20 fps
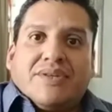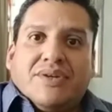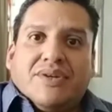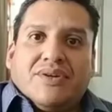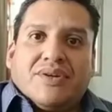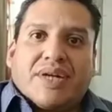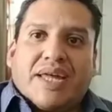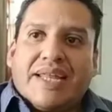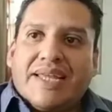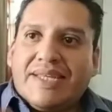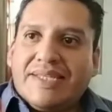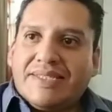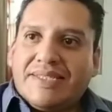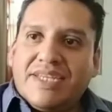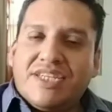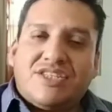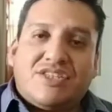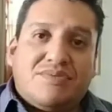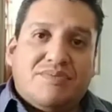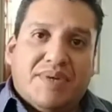You know, can he
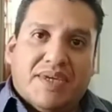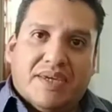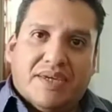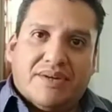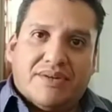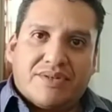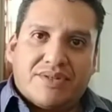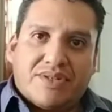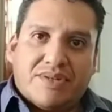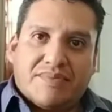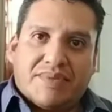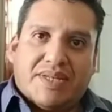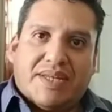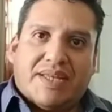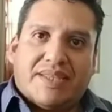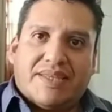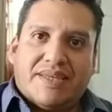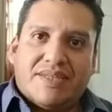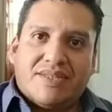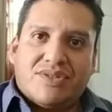teach me or something
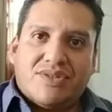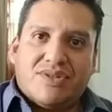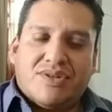like this?